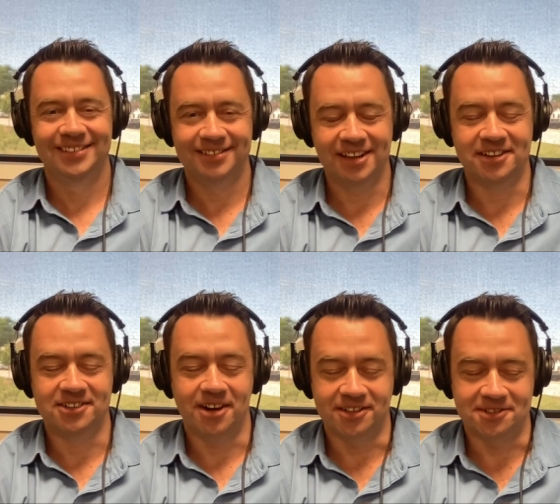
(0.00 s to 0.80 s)
that is
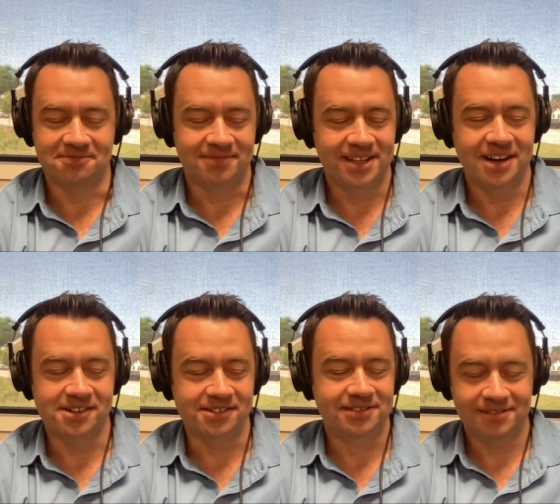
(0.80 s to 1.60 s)
awesome that
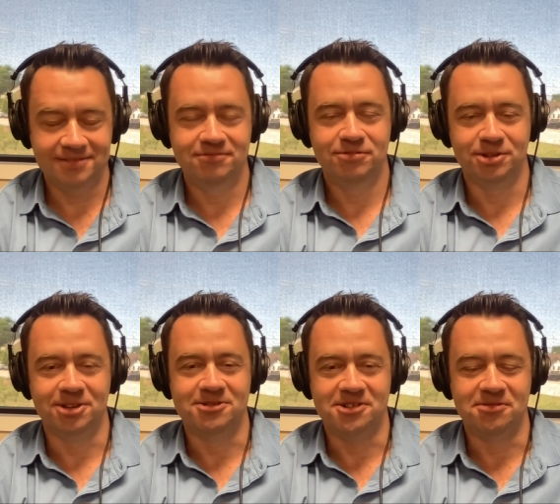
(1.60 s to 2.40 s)
is really
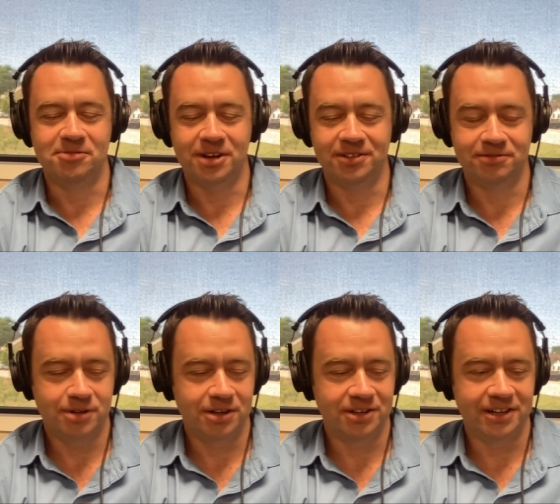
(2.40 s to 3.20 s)
cool well
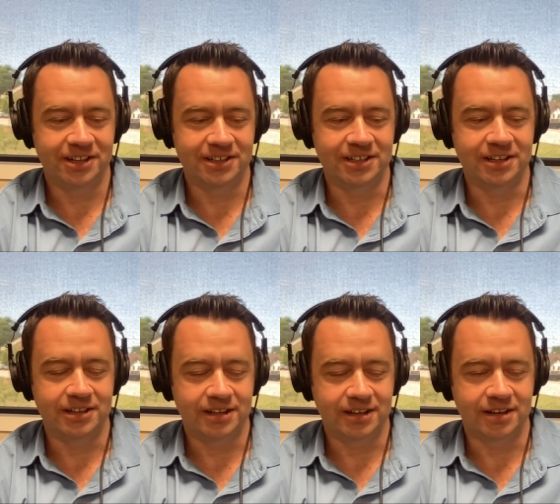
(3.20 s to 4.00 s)
well done indeed
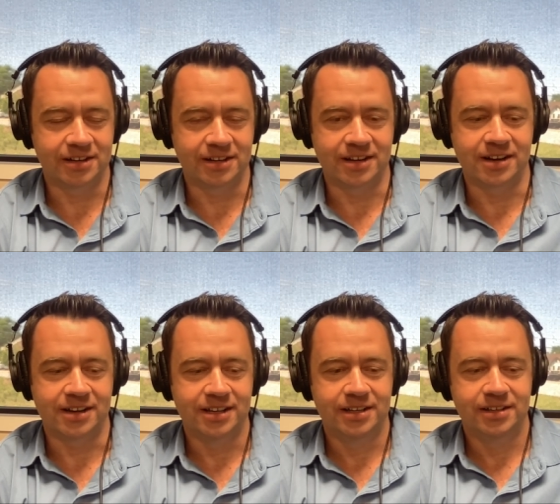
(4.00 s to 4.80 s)
and uh,
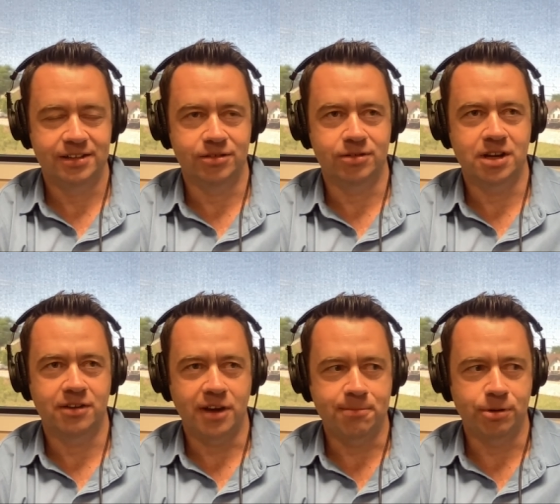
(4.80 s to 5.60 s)
you gave
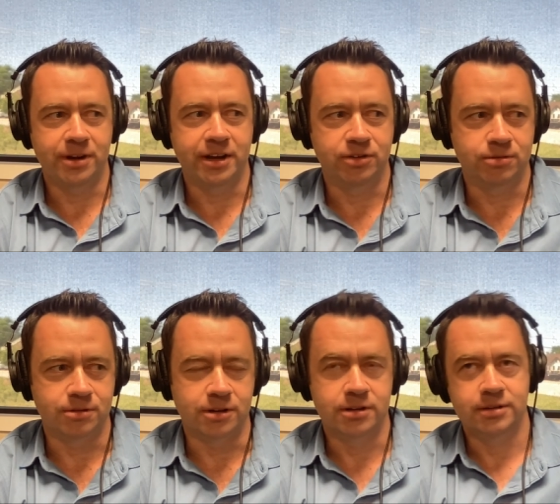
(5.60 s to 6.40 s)
April and I a
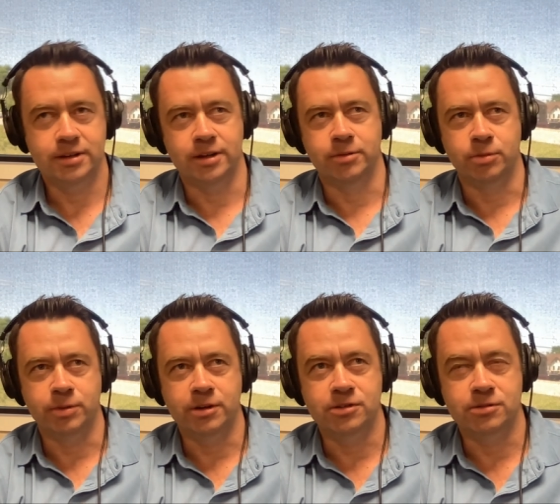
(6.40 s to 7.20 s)
tour, uh, what, a
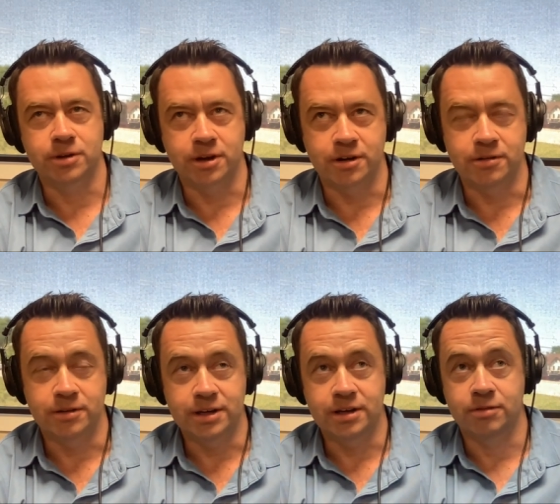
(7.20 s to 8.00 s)
week or two ago,
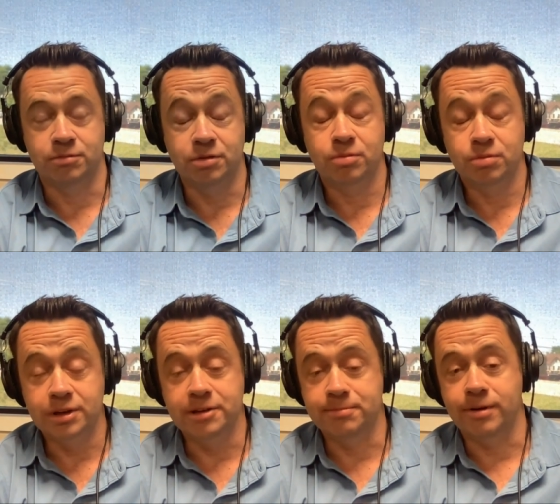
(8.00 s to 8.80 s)
and we were
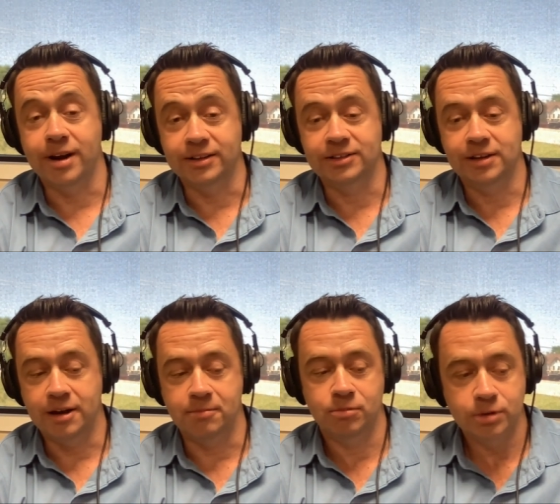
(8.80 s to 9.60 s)
really impressed.
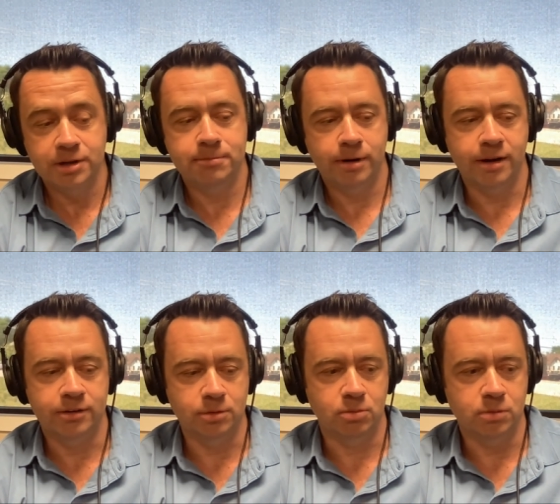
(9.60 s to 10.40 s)
I'm yeah. really
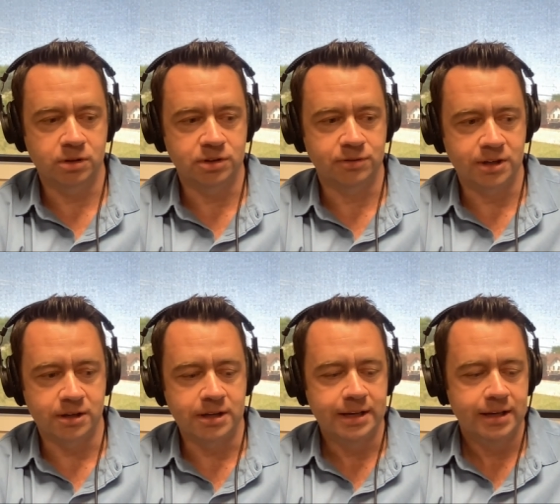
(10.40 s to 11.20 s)
impressed with what you've
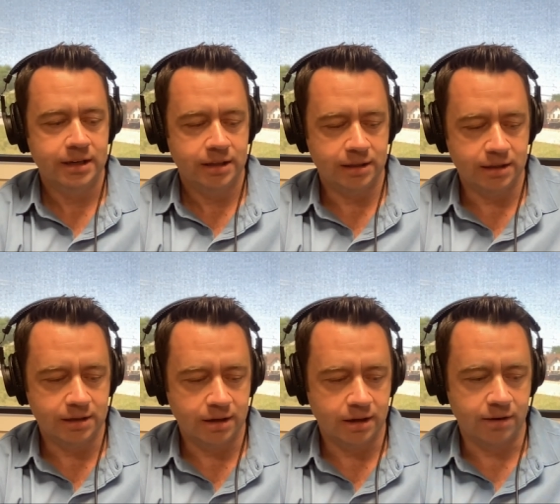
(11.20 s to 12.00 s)
done.
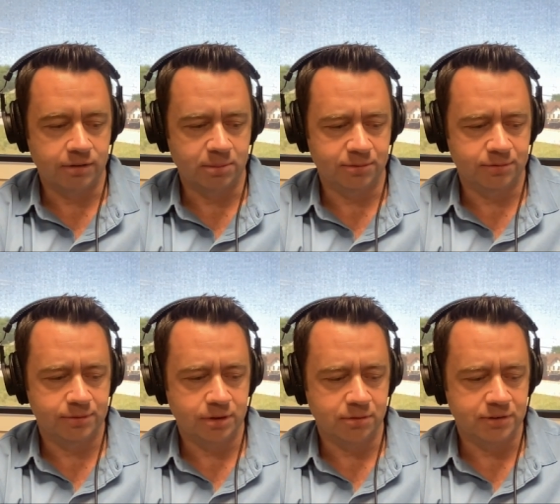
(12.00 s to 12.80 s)
The uh, some
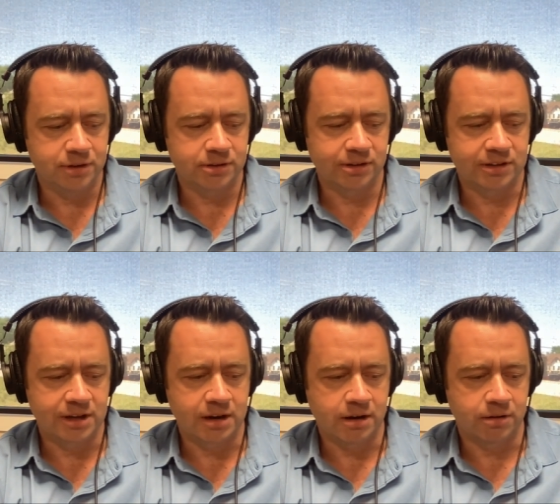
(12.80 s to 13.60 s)
you know features that
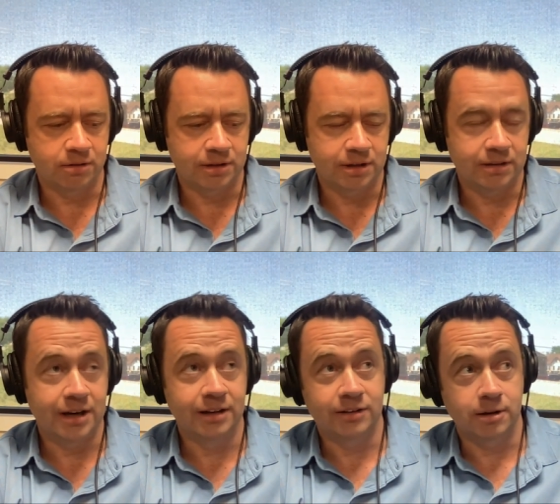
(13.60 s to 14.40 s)
stand out are the,
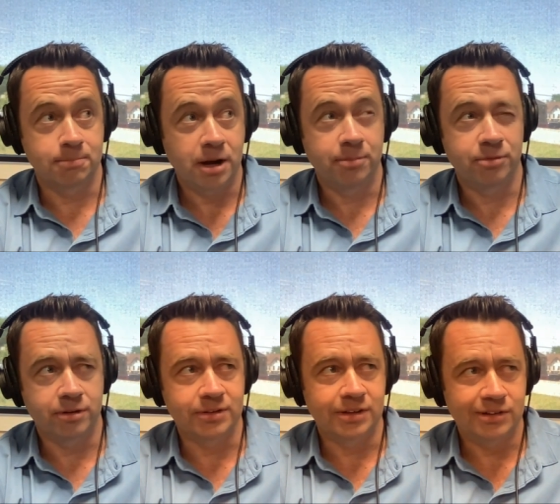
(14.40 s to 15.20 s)
that it's a pipe
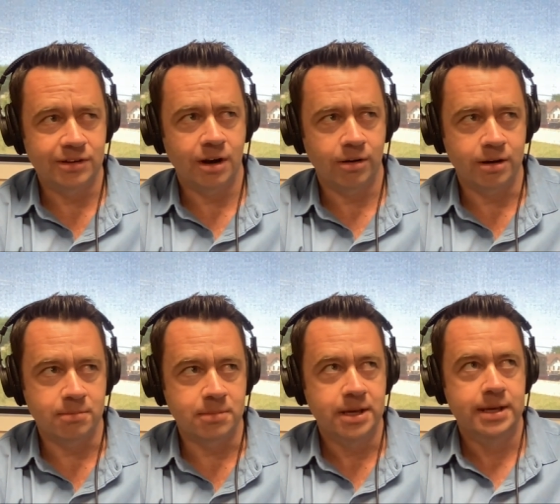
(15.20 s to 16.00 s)
driven CRM,